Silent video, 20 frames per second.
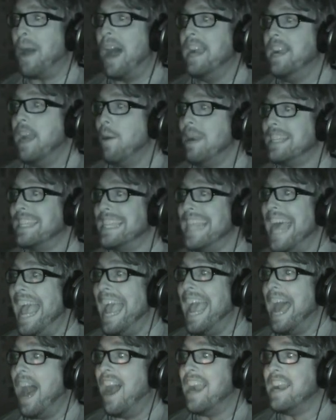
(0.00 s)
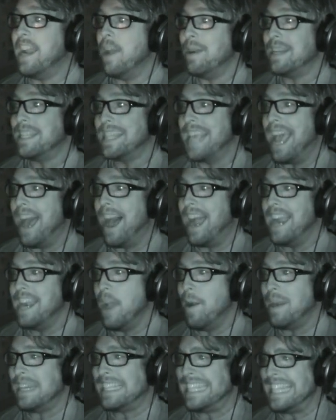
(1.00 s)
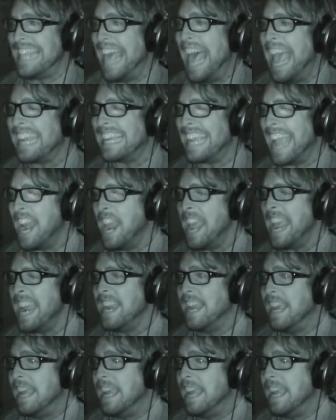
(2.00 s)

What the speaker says: I know it's there. I know it's there. I know it's there. Get in.